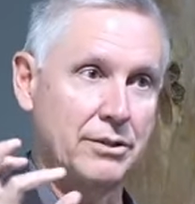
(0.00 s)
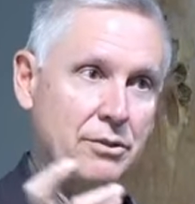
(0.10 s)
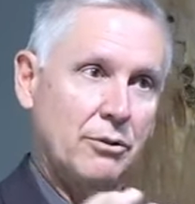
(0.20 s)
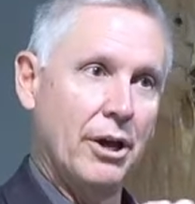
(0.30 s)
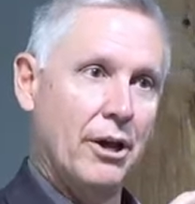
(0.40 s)

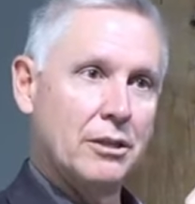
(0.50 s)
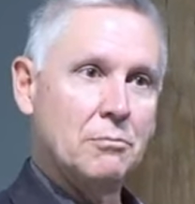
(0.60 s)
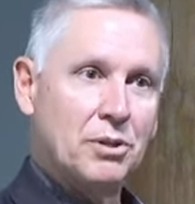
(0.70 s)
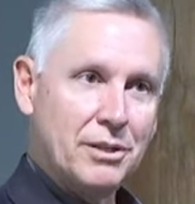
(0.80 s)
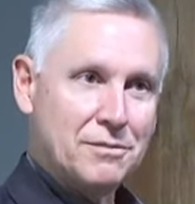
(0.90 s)
So the
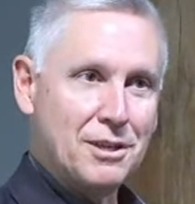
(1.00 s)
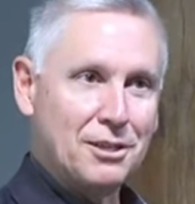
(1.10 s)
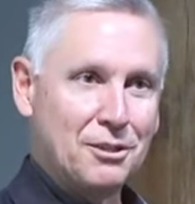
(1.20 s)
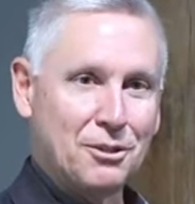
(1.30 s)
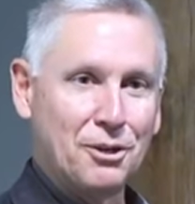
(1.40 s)
beliefs of the
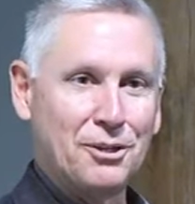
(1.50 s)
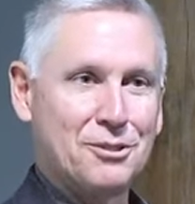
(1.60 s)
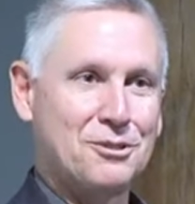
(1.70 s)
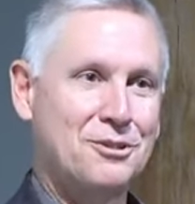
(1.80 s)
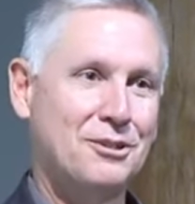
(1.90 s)
1830s are
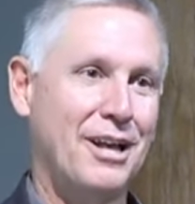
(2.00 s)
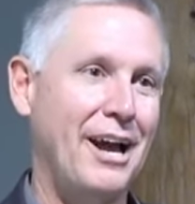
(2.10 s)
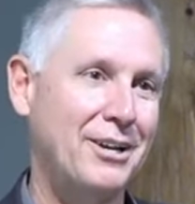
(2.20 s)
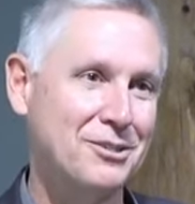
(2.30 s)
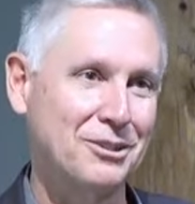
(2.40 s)
still
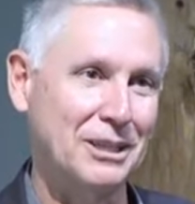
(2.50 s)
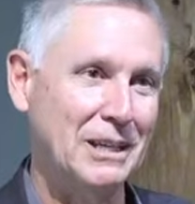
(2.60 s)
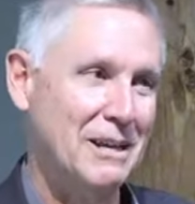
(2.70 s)
actually,